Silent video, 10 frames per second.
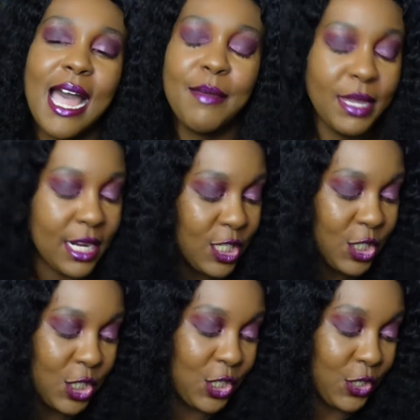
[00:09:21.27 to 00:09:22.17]
mean, it's
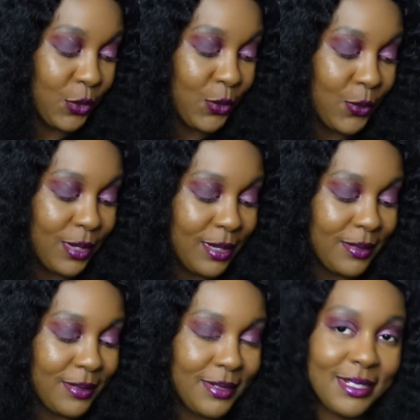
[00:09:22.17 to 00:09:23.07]
cute.
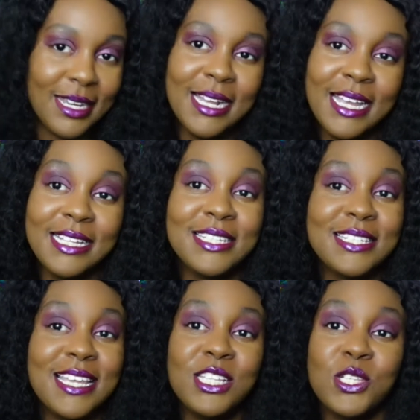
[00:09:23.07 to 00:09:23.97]

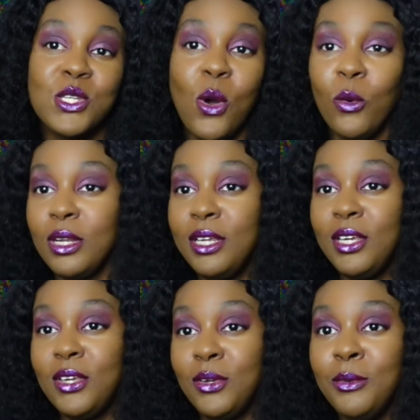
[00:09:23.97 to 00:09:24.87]
It's totally
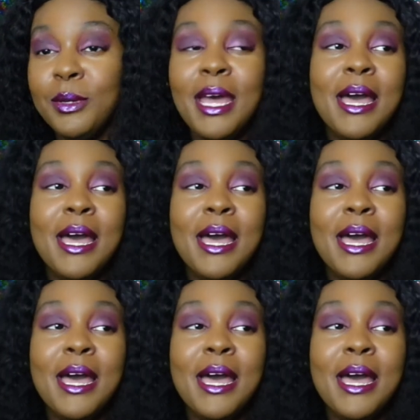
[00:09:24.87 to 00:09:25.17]
cute.